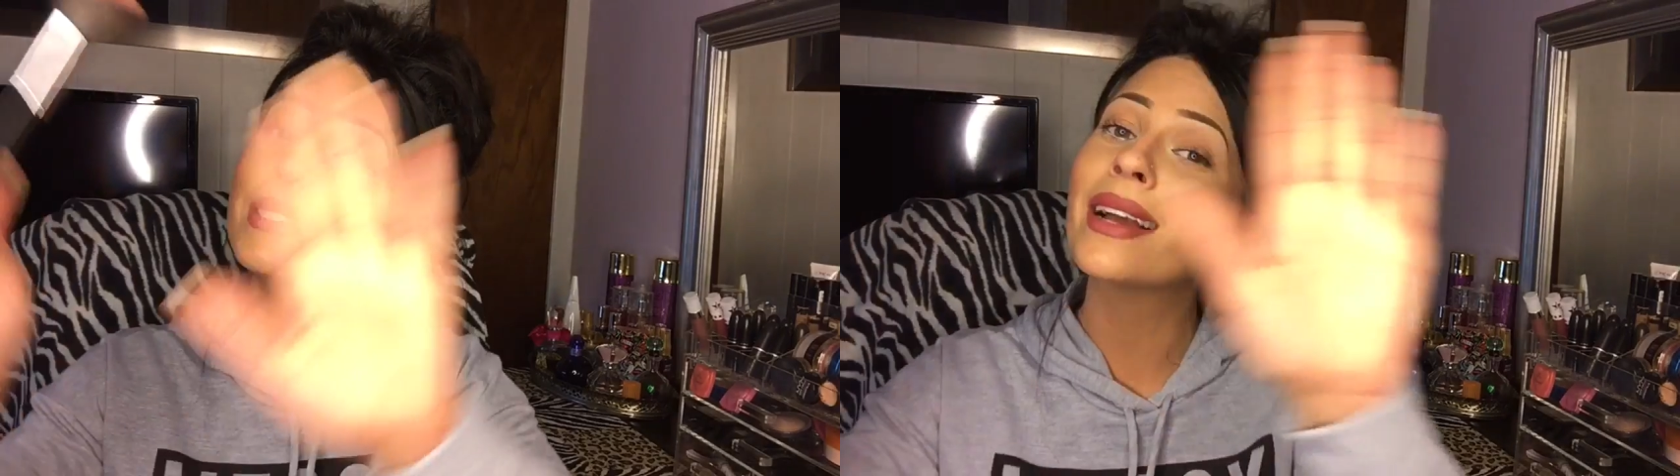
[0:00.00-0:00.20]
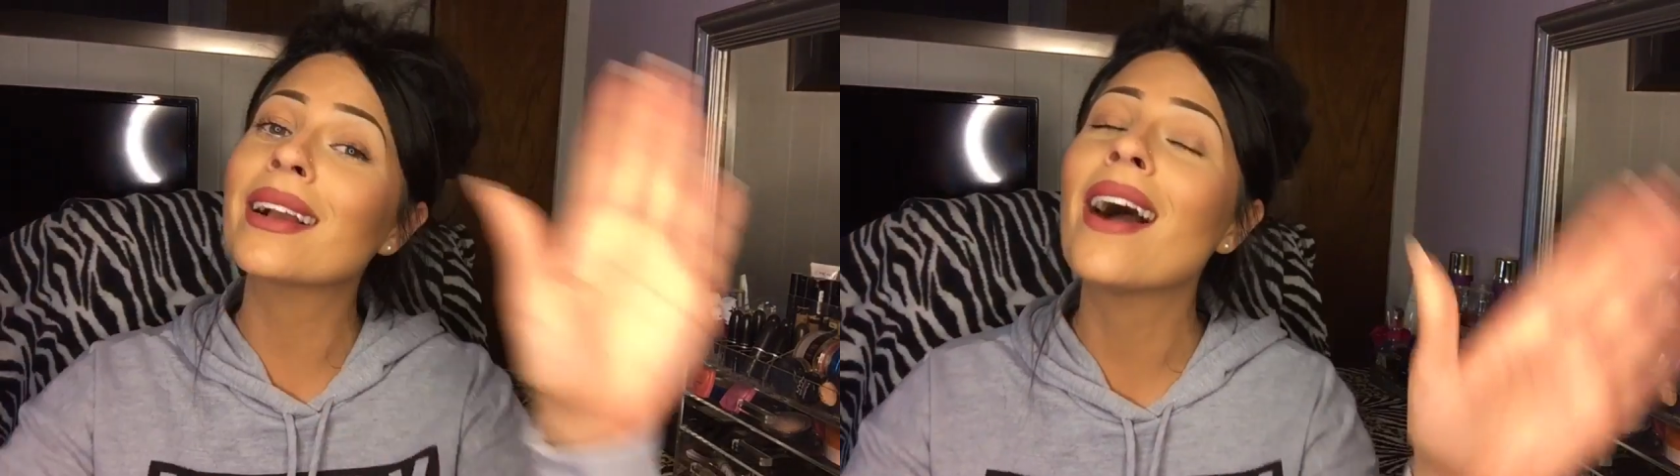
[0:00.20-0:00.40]

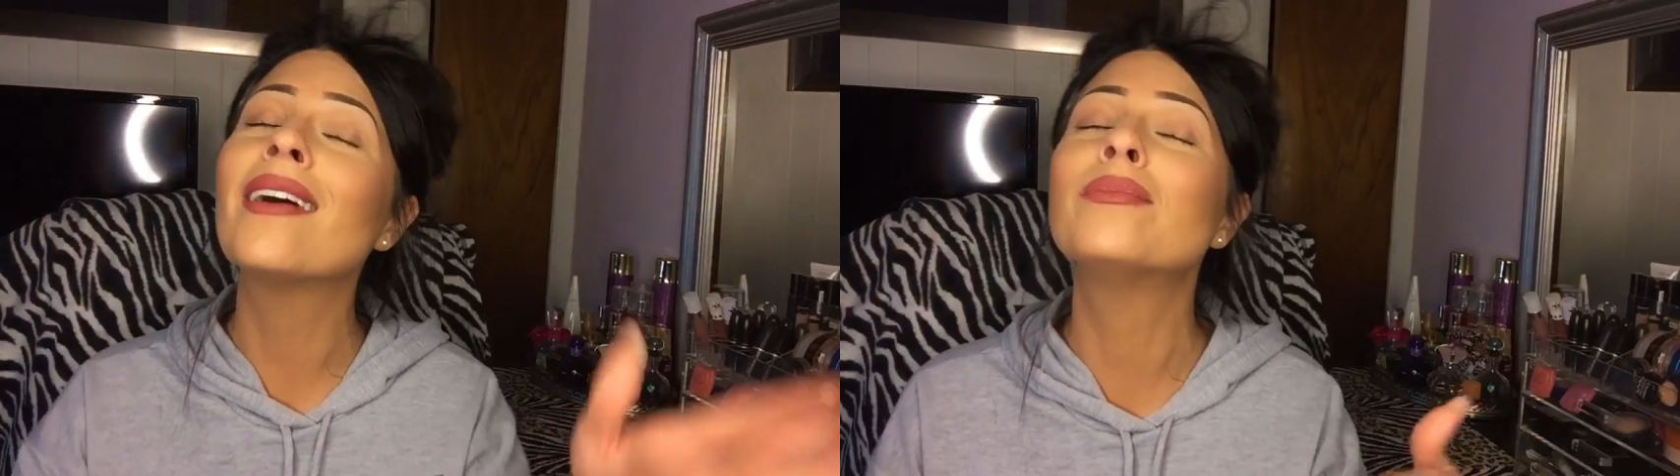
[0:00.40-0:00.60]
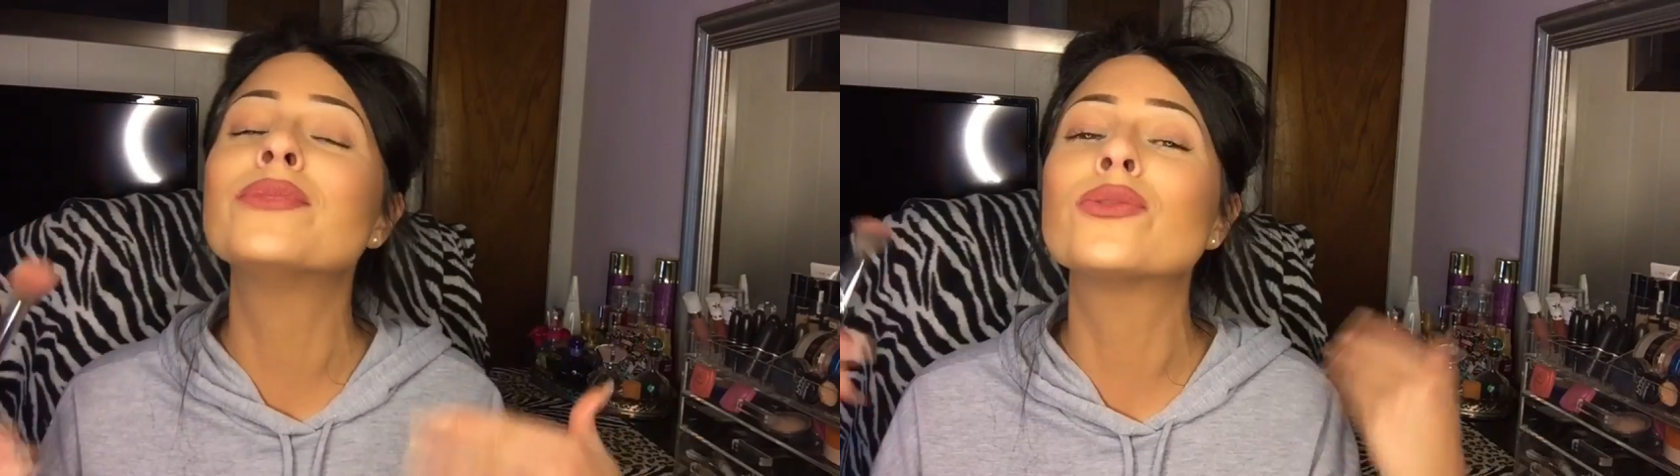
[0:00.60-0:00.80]
that
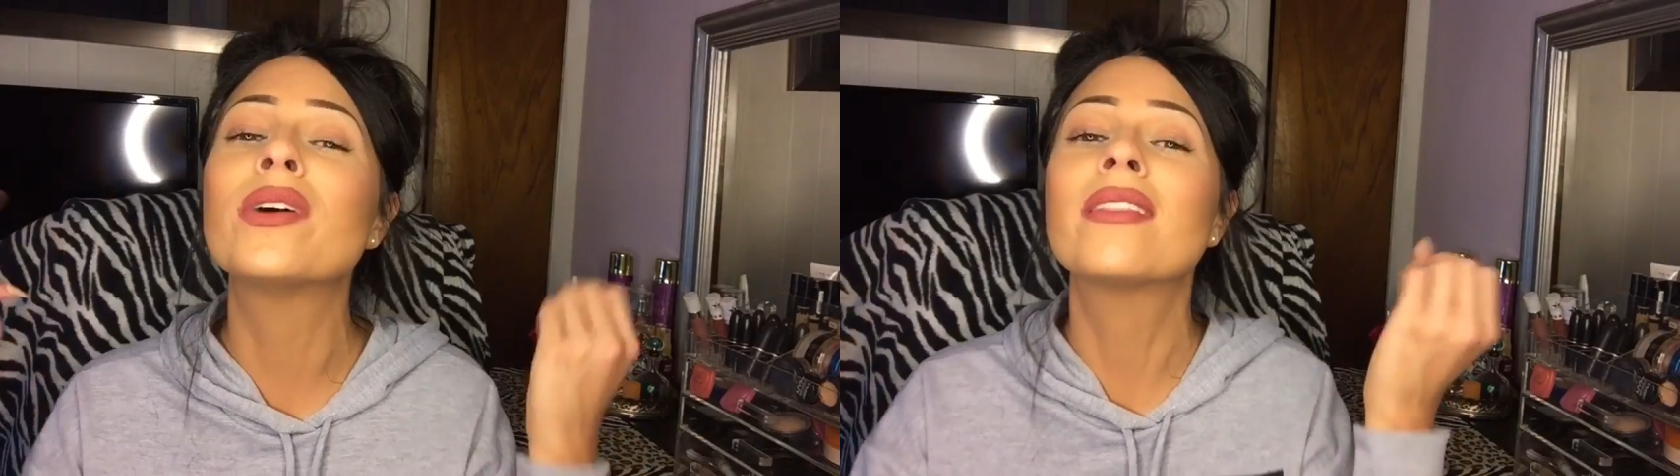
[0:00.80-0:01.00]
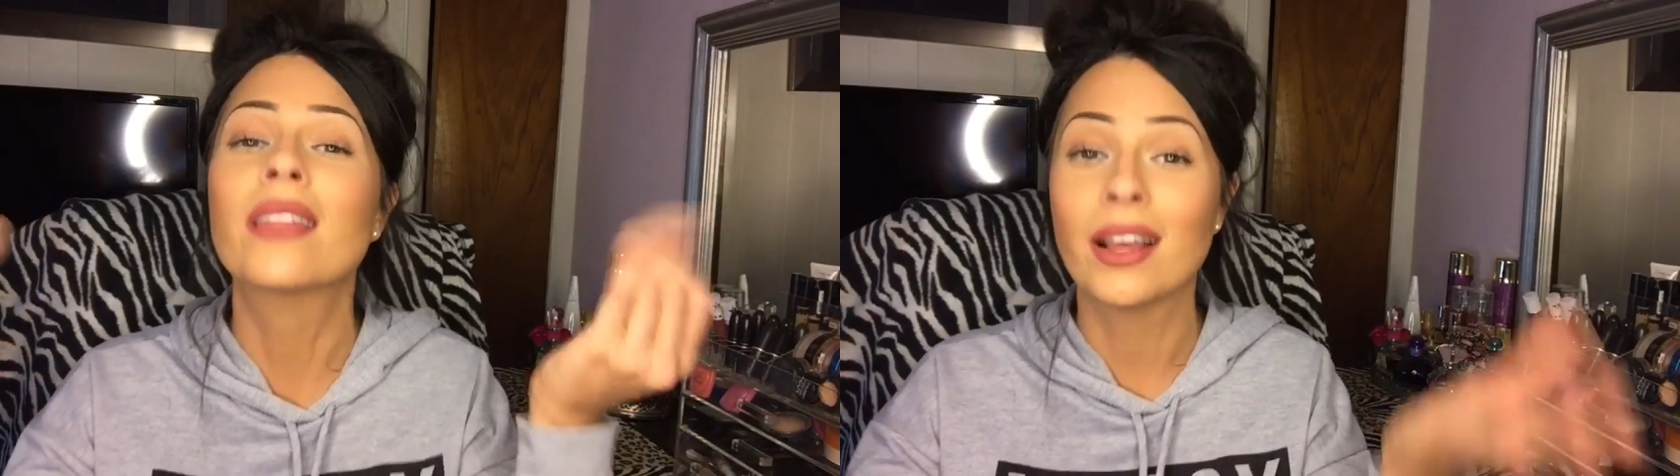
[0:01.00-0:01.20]
comes
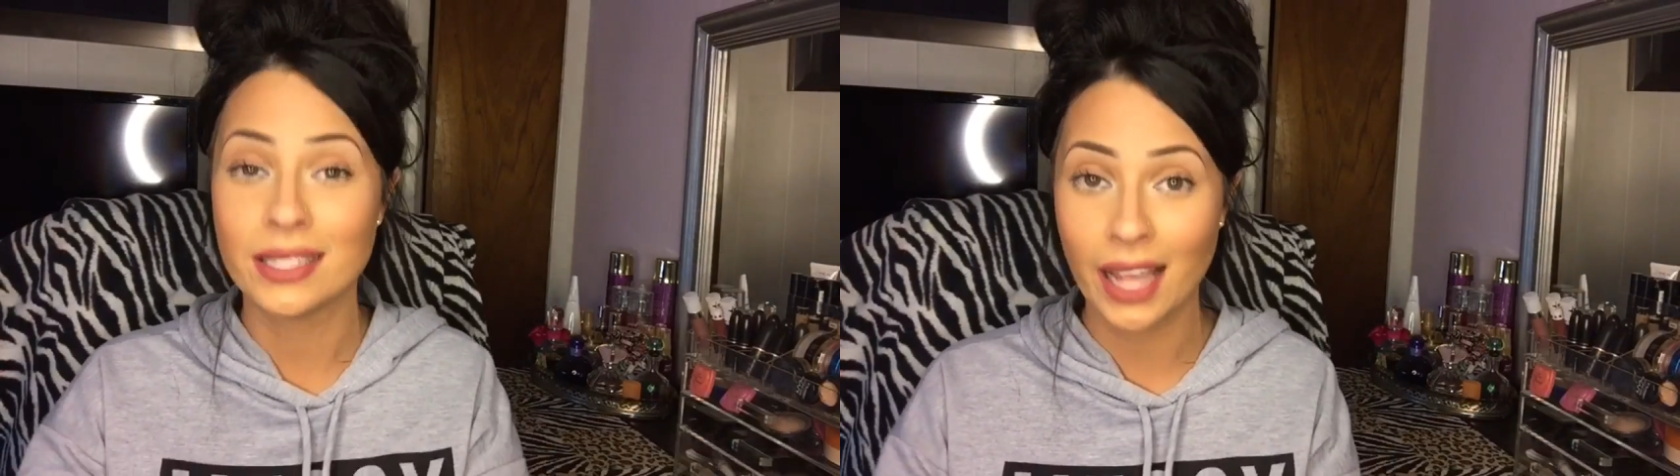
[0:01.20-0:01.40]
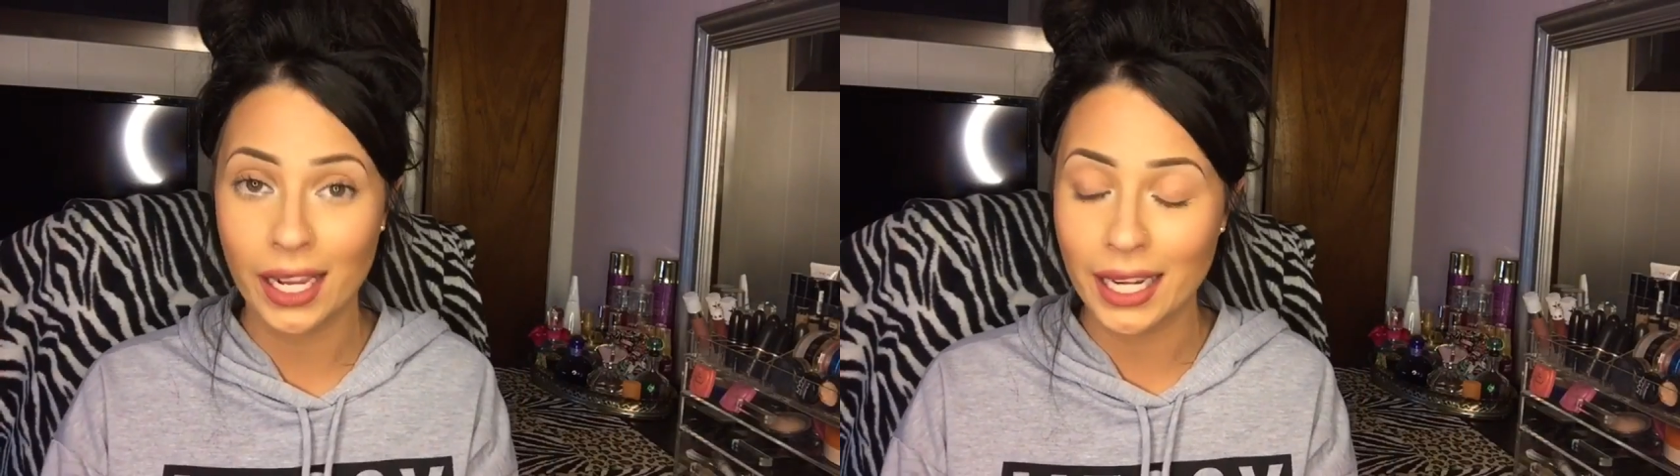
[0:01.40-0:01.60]
with a
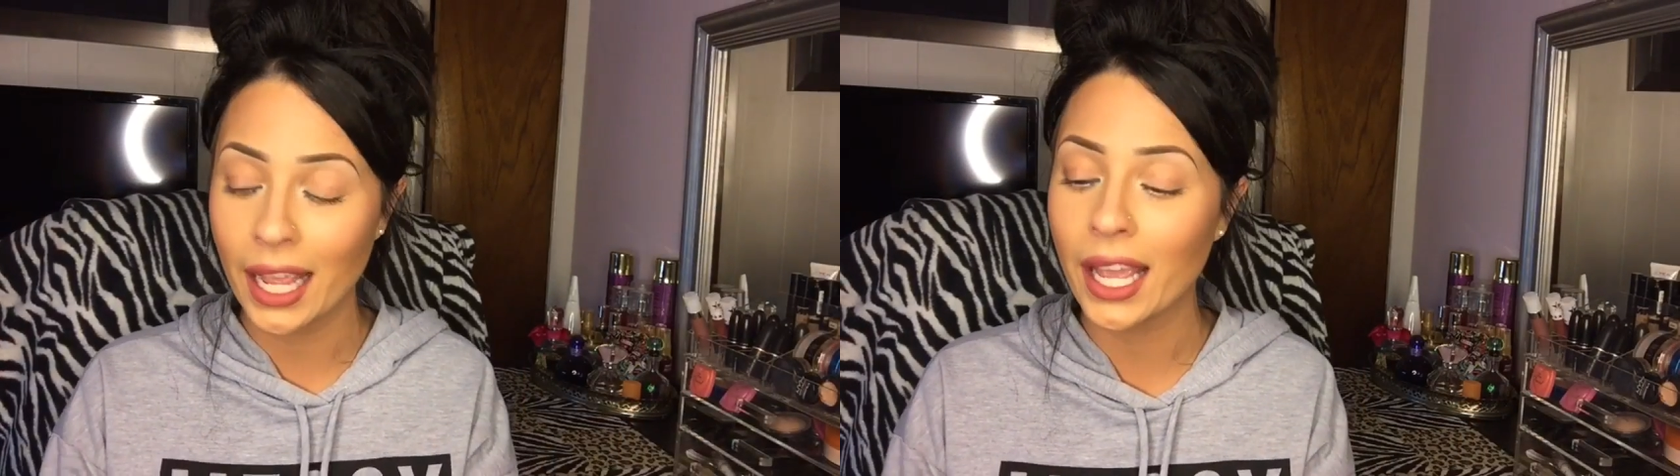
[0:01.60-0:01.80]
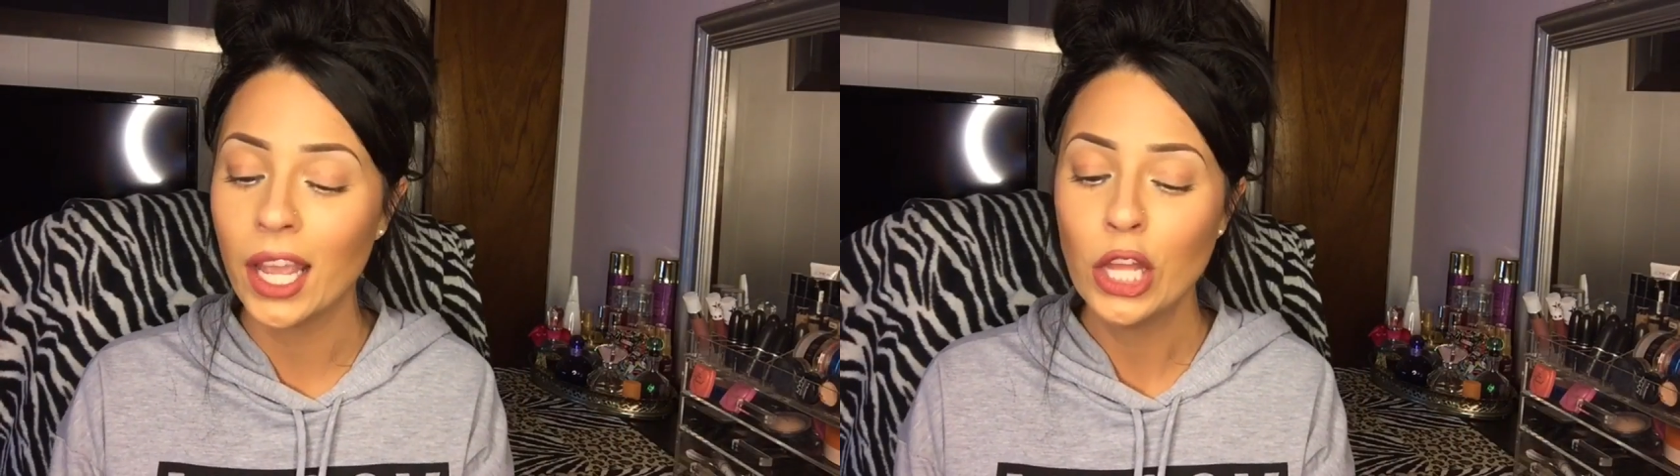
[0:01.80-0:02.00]

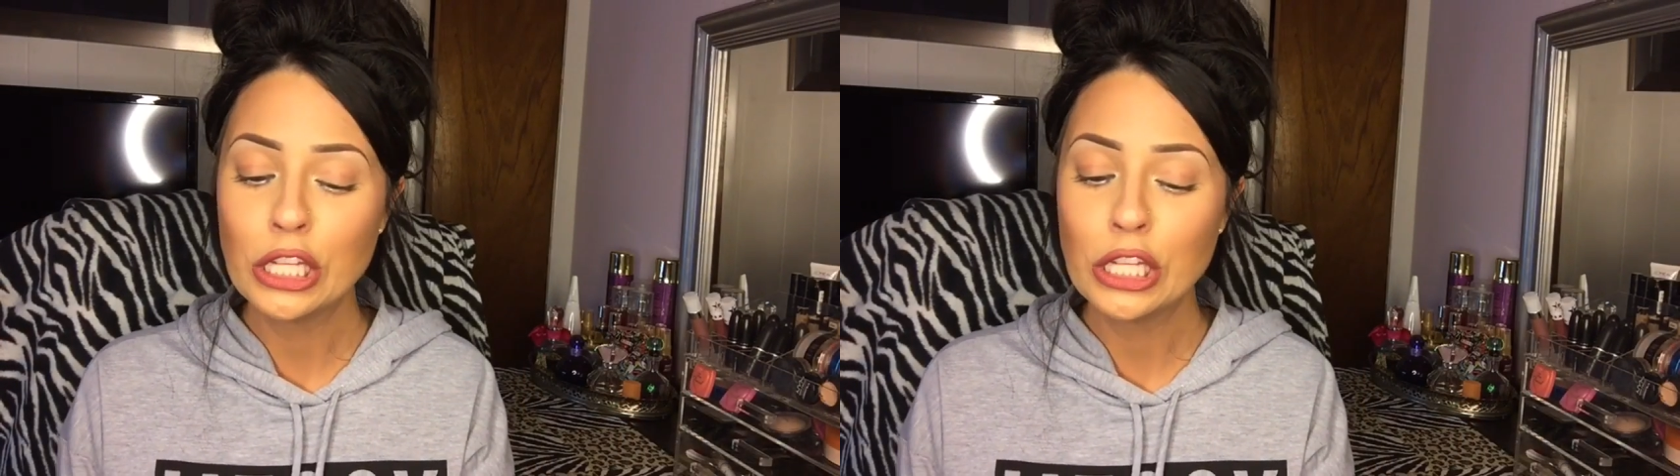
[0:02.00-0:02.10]
technique.